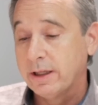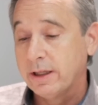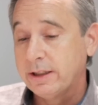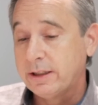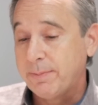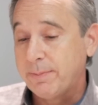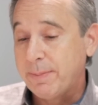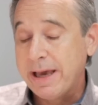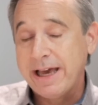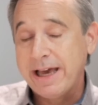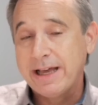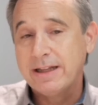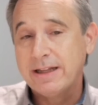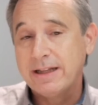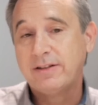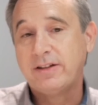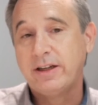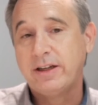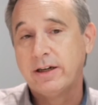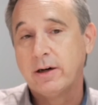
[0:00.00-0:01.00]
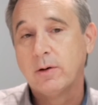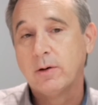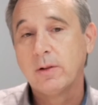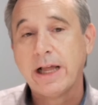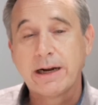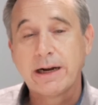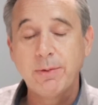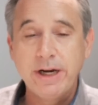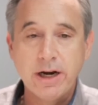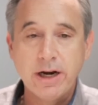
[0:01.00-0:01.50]
Well, it depends, you know,
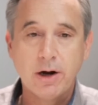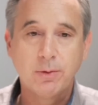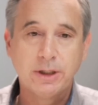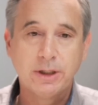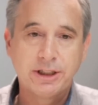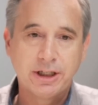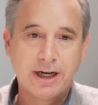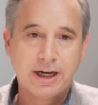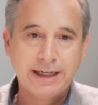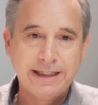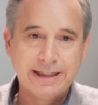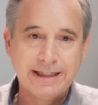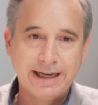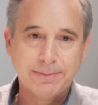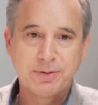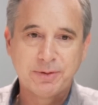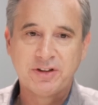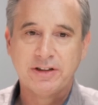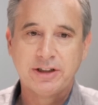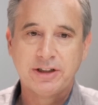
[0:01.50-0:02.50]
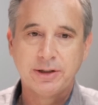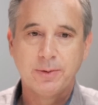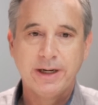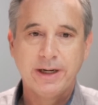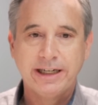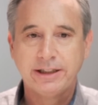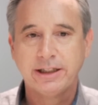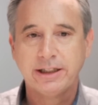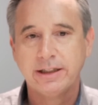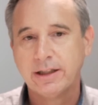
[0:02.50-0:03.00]
like we know with Johnny Depp's
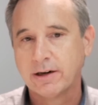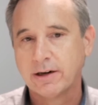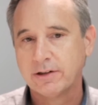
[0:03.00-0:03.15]
situation,